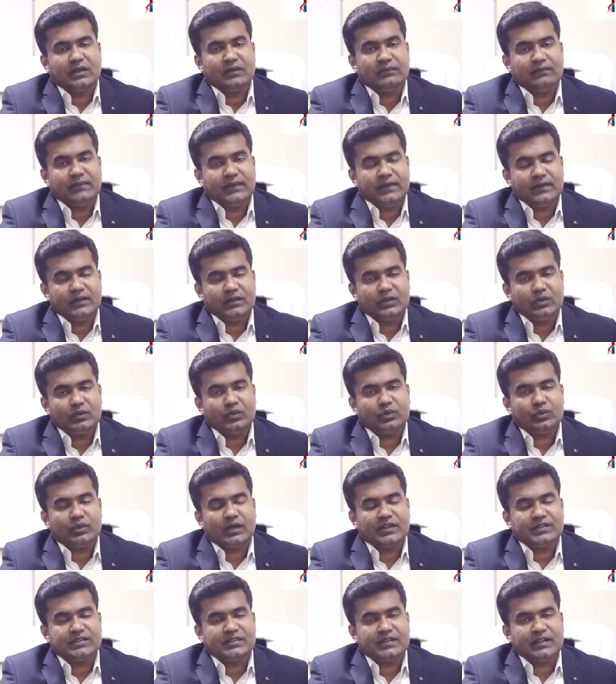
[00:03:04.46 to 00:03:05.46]
we do
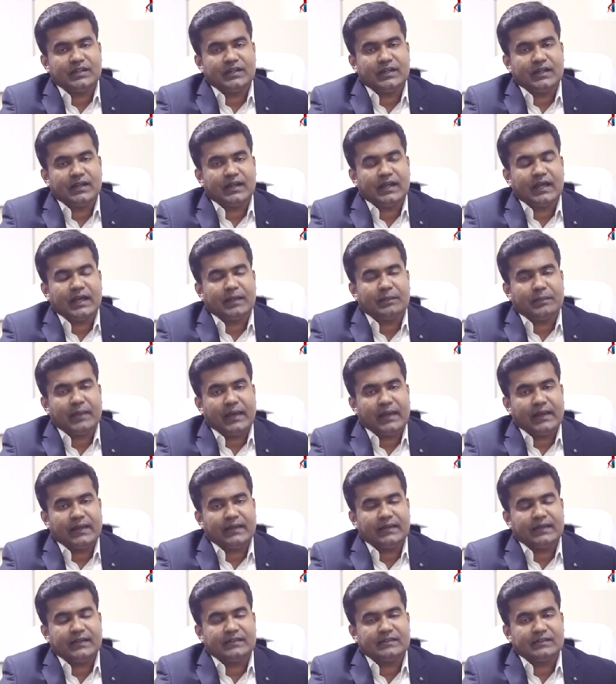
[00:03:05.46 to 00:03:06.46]
consider a
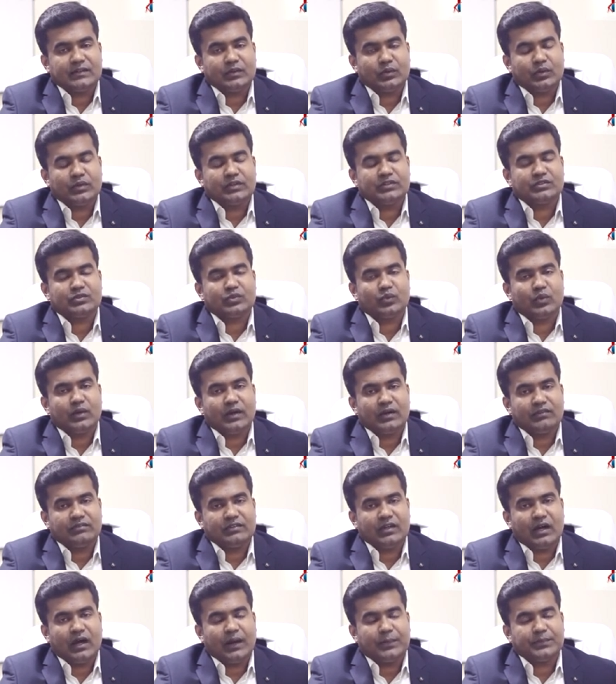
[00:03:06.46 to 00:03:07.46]
malignancy is one of
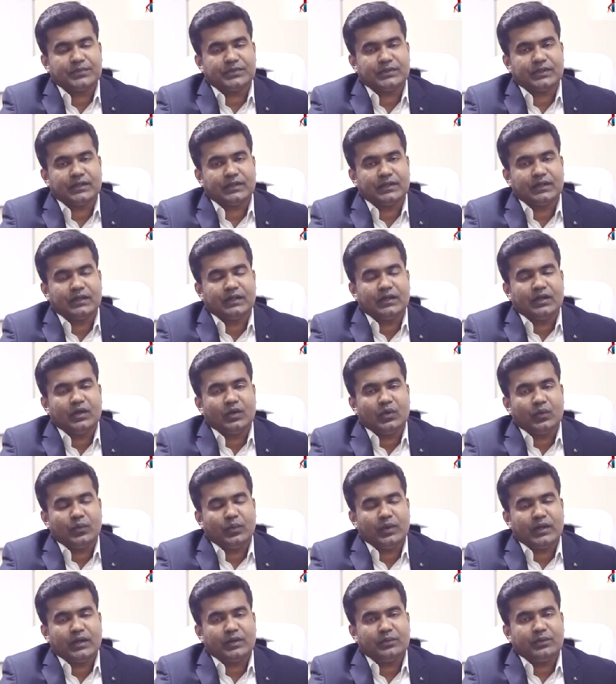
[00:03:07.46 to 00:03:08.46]
the options
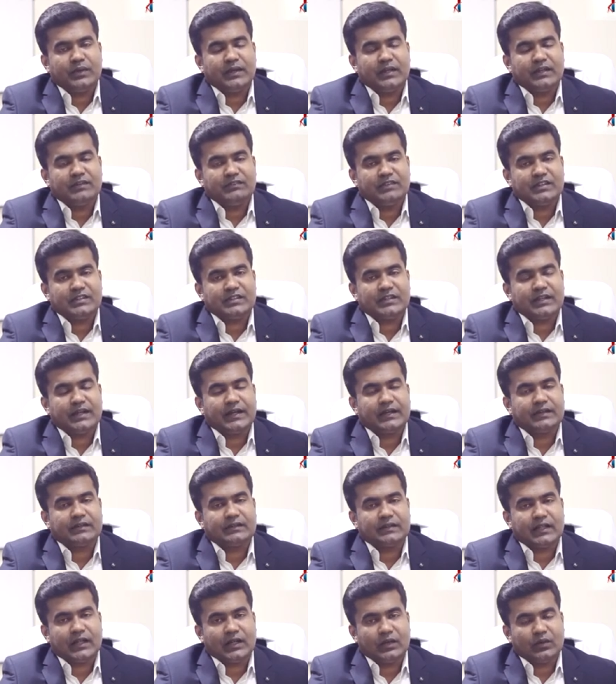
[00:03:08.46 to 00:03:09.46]
where we investigate
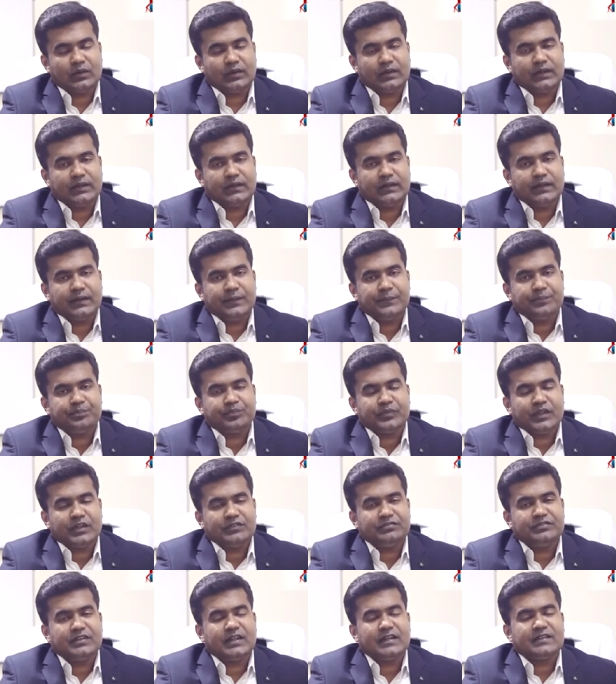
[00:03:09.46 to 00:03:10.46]
thoroughly.
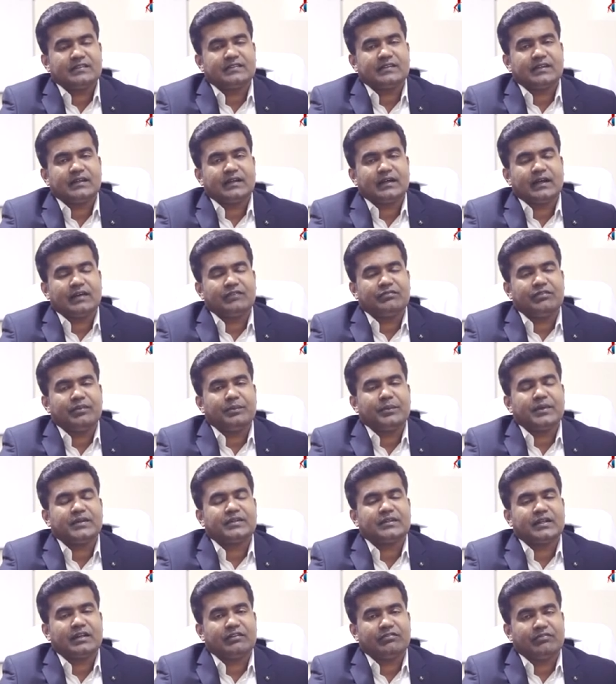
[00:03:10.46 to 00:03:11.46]
If there is a
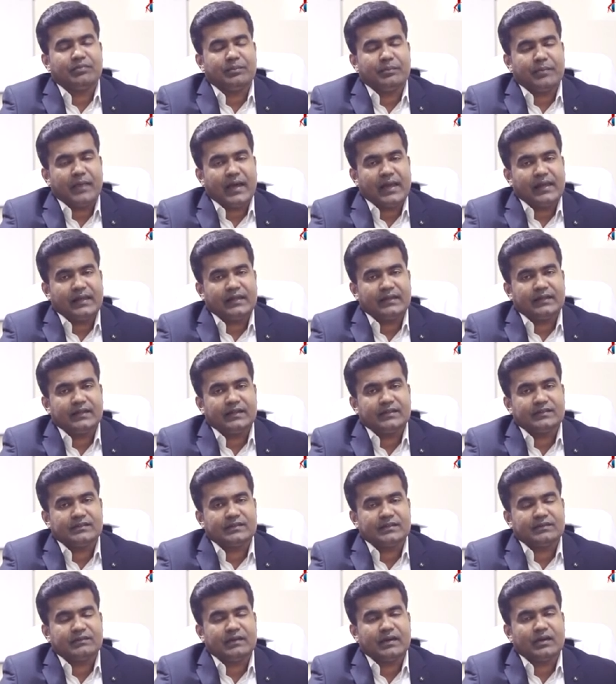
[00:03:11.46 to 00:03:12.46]
confirmation of a
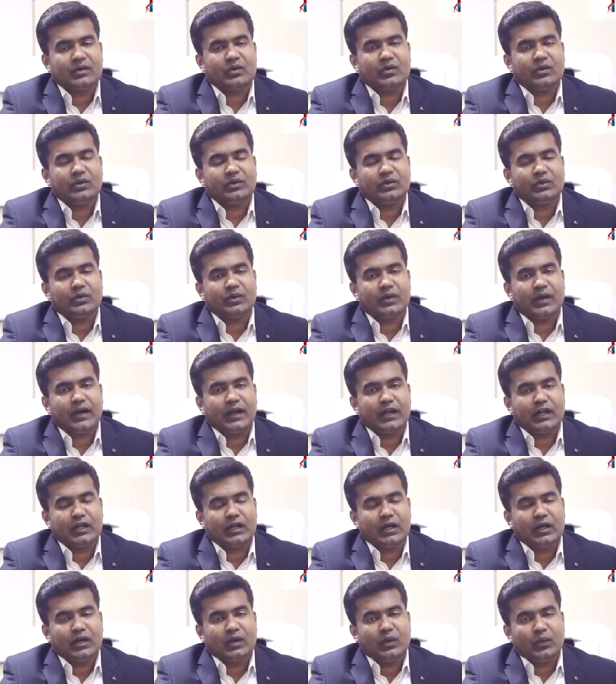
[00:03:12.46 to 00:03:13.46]
malignancy, we are going to treat
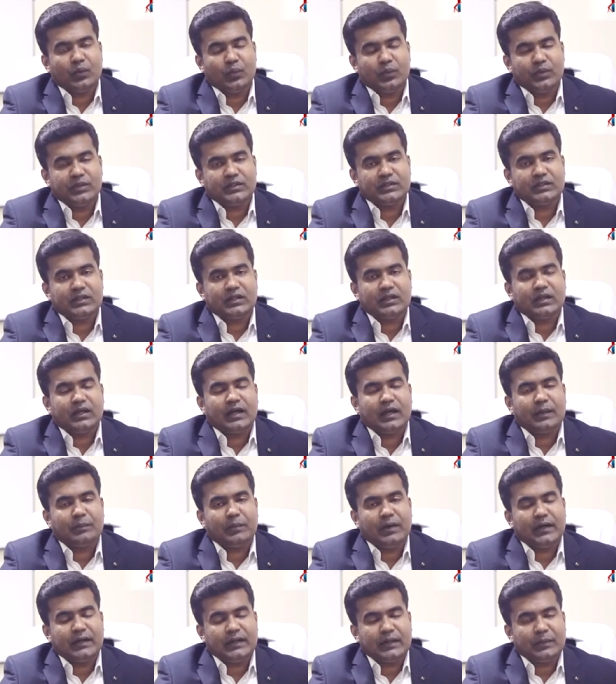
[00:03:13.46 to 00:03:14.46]
with a
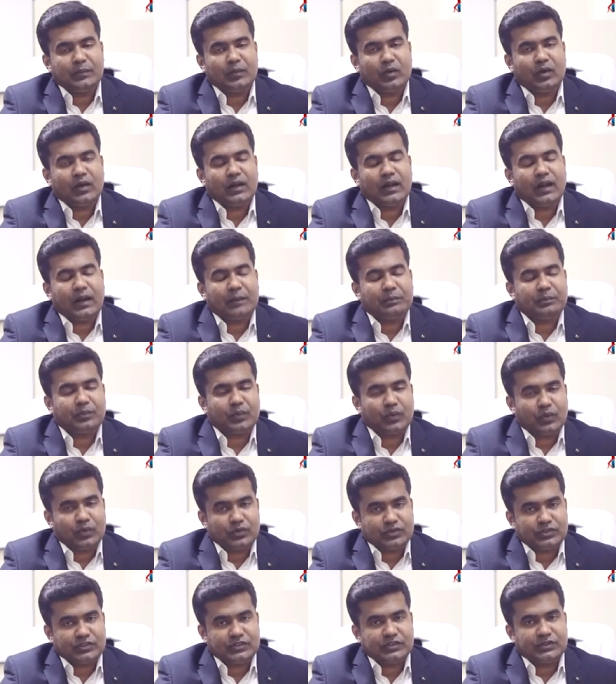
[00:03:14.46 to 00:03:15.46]
multimodal
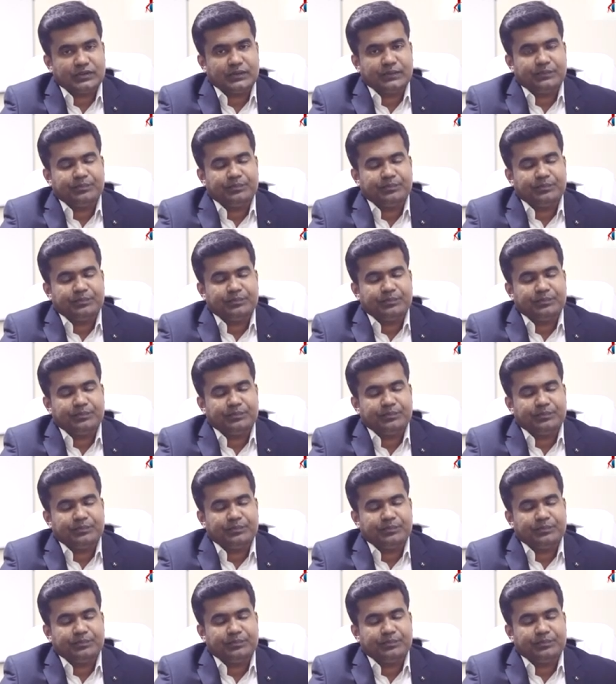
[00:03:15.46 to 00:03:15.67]
approach.